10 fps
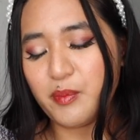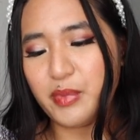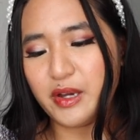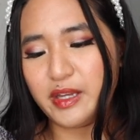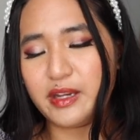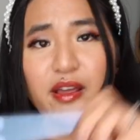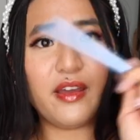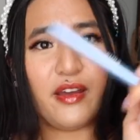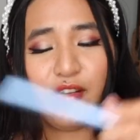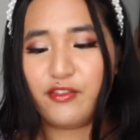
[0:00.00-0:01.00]
But
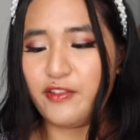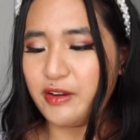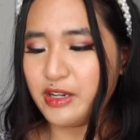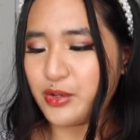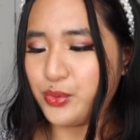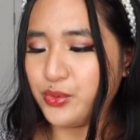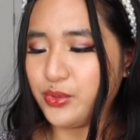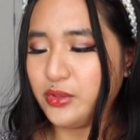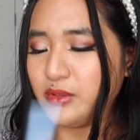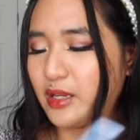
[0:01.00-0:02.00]
very
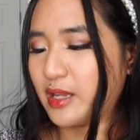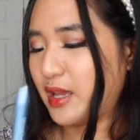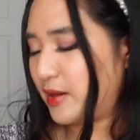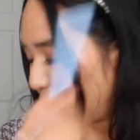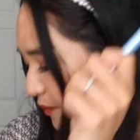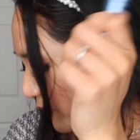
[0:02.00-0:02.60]
cool. Again,